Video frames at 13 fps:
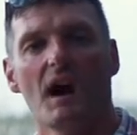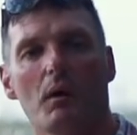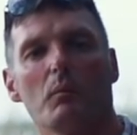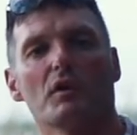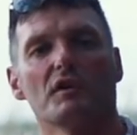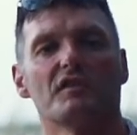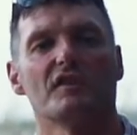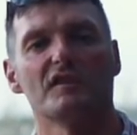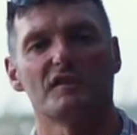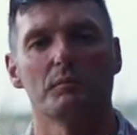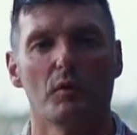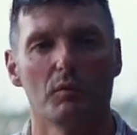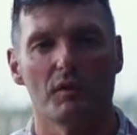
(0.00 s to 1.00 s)
and one or two
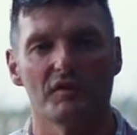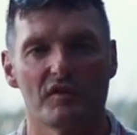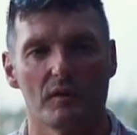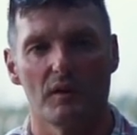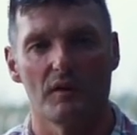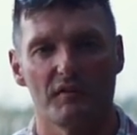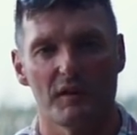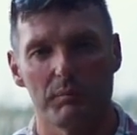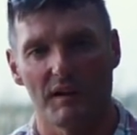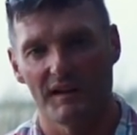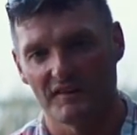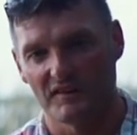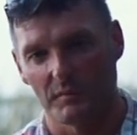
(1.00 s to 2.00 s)
small ones all over the
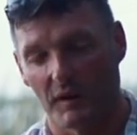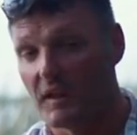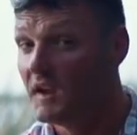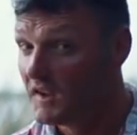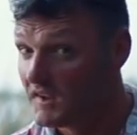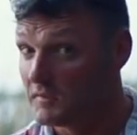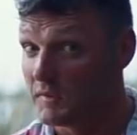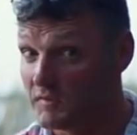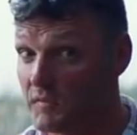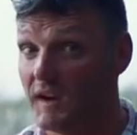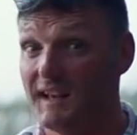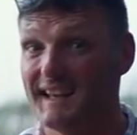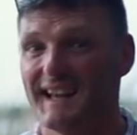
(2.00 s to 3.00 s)
place as well. So it's
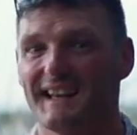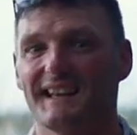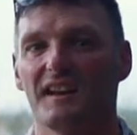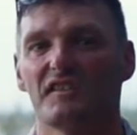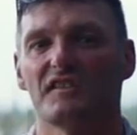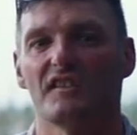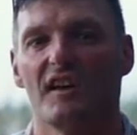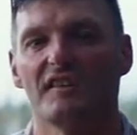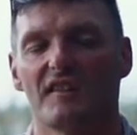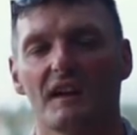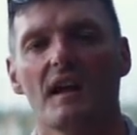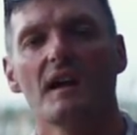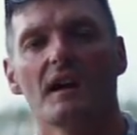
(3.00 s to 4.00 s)
really getting exciting.